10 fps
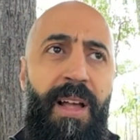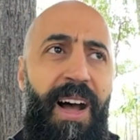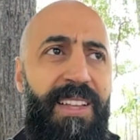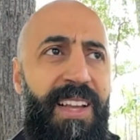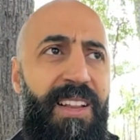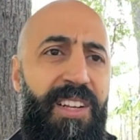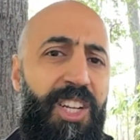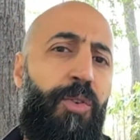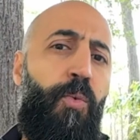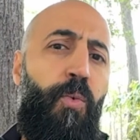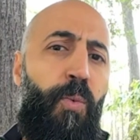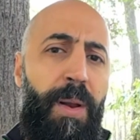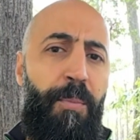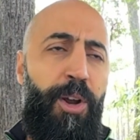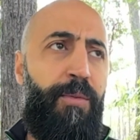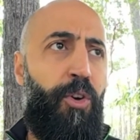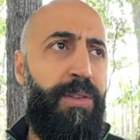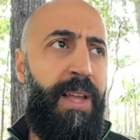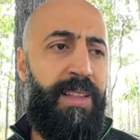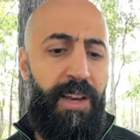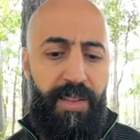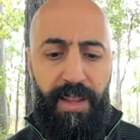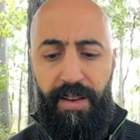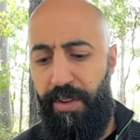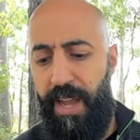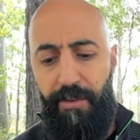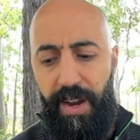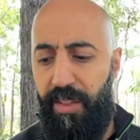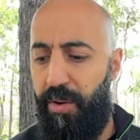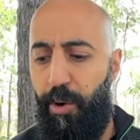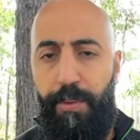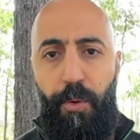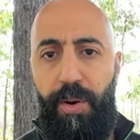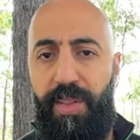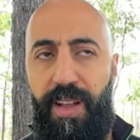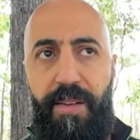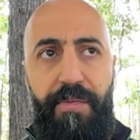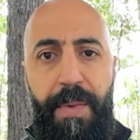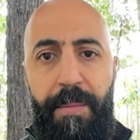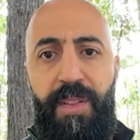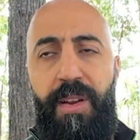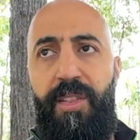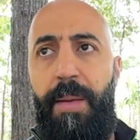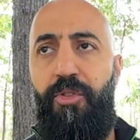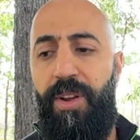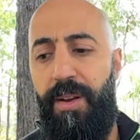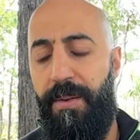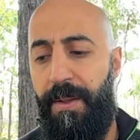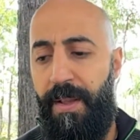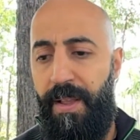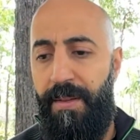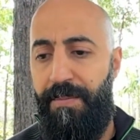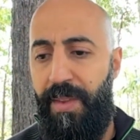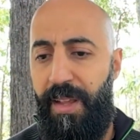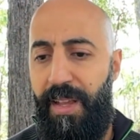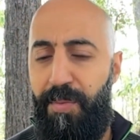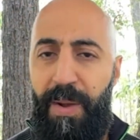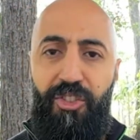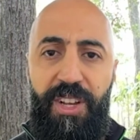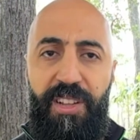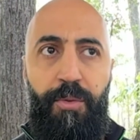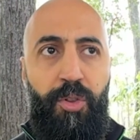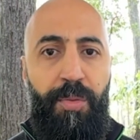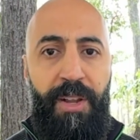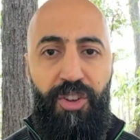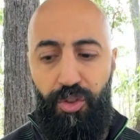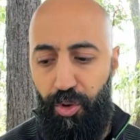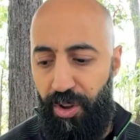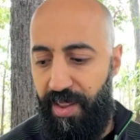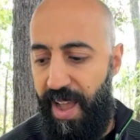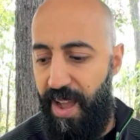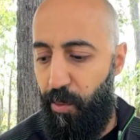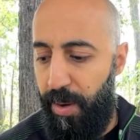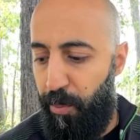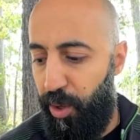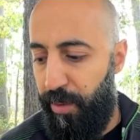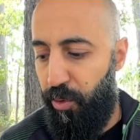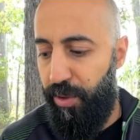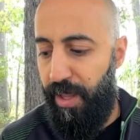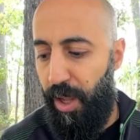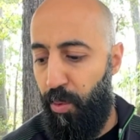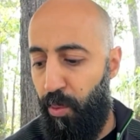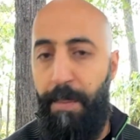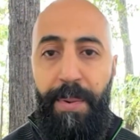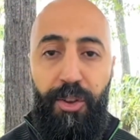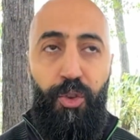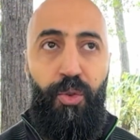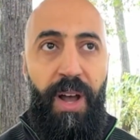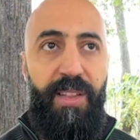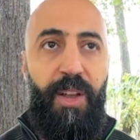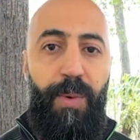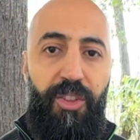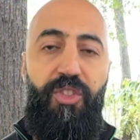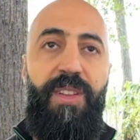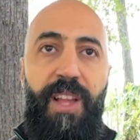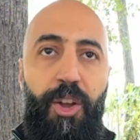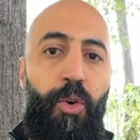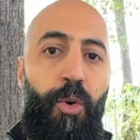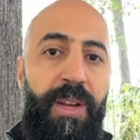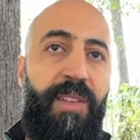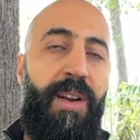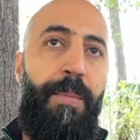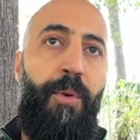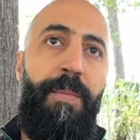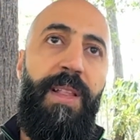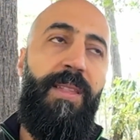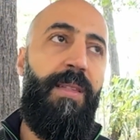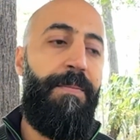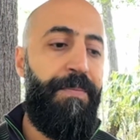Ideally, they need one point of contact. Instead, if you have like 3 or 4 staff members at the reception, it's much easier for those patients to just have one point of contact and one person to ask the questions and coordinate their appointments.